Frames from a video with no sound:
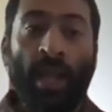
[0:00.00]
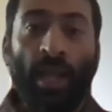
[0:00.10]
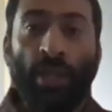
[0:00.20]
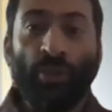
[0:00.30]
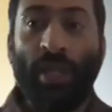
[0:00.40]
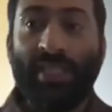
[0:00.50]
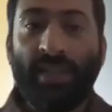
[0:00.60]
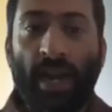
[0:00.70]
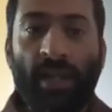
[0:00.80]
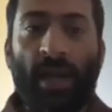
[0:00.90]
So let's
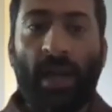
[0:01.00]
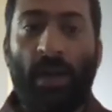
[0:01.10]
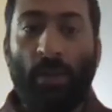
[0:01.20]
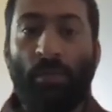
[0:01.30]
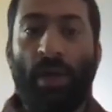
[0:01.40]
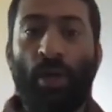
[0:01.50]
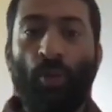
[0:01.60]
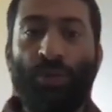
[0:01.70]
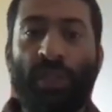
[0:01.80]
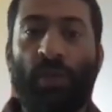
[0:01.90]
run a
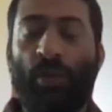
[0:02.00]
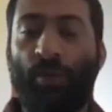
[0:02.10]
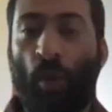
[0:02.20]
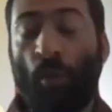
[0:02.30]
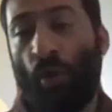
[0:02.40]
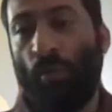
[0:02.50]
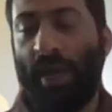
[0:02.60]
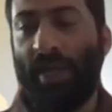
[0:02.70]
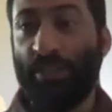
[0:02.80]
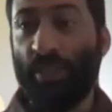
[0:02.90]
root server from home
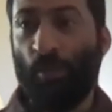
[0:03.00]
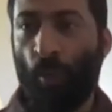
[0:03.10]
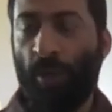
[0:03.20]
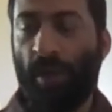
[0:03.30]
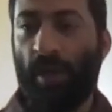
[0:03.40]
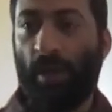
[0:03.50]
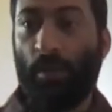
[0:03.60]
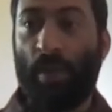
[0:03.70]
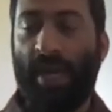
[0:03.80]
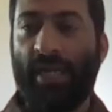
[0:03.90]
and serve root.
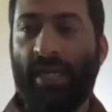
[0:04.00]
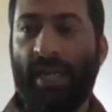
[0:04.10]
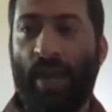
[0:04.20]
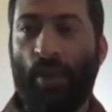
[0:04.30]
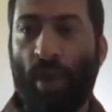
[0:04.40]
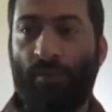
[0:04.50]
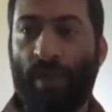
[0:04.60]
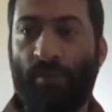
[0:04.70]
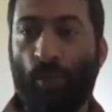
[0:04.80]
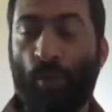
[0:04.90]
Ideally, I would have
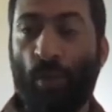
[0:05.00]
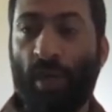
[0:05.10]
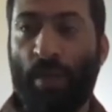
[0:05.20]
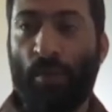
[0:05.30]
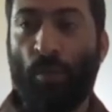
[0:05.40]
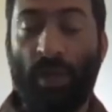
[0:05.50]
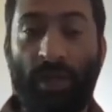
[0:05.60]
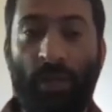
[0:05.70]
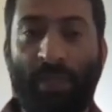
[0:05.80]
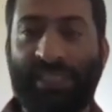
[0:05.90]
loved to do a demo, but
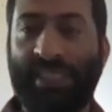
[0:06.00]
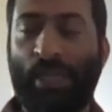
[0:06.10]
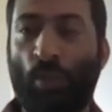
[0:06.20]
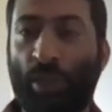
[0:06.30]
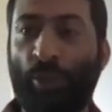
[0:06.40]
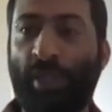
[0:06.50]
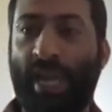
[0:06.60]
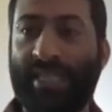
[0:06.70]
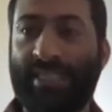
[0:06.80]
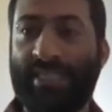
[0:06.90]
presenting virtually
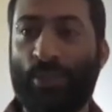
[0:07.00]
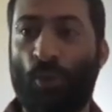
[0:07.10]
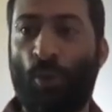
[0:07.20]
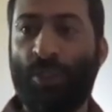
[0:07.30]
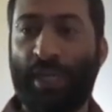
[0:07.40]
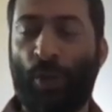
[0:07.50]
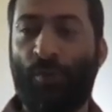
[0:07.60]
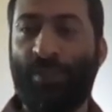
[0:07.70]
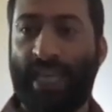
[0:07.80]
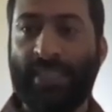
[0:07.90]
has its own set
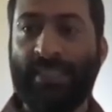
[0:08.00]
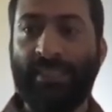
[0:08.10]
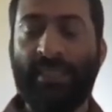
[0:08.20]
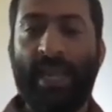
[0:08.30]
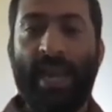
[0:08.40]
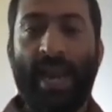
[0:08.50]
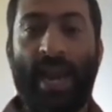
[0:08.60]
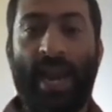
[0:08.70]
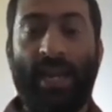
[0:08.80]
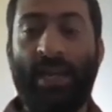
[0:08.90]
of challenges,
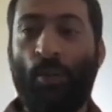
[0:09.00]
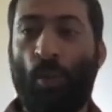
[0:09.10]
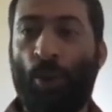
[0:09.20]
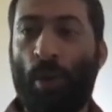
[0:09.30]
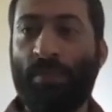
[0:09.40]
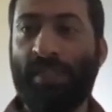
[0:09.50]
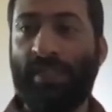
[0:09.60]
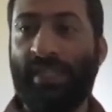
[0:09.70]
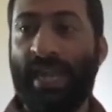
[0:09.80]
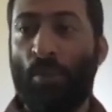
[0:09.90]
and I didn't want to
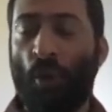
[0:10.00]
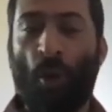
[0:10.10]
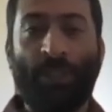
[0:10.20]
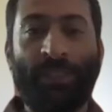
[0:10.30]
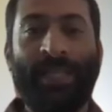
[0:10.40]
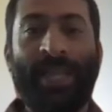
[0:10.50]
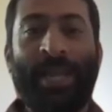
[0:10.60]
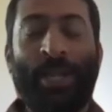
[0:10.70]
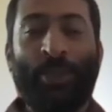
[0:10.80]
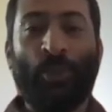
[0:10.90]
upset the demo gods.
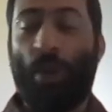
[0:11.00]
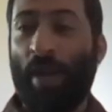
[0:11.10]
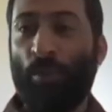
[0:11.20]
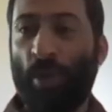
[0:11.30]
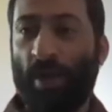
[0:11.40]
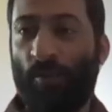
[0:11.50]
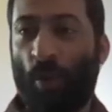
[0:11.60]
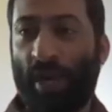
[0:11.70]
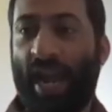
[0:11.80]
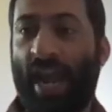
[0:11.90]
So
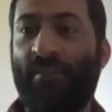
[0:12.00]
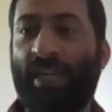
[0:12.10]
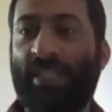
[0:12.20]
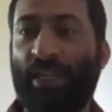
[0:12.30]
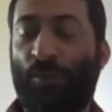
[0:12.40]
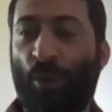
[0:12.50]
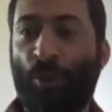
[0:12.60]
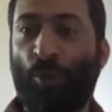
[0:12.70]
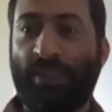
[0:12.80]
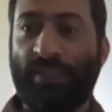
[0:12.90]
what I have instead for
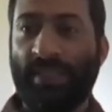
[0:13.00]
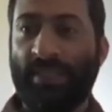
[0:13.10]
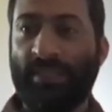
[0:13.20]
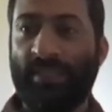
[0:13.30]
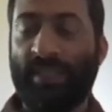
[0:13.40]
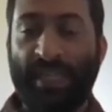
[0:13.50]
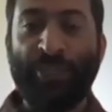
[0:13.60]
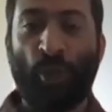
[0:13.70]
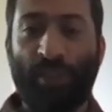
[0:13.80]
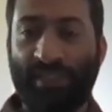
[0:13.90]
you is
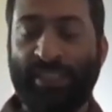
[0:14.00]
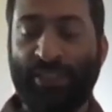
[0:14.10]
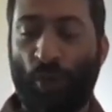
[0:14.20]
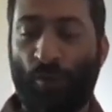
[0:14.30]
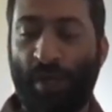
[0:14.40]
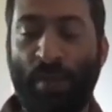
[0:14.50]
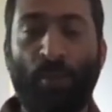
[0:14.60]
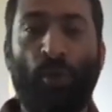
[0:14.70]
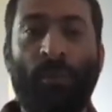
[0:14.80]
screenshots instead of a demo.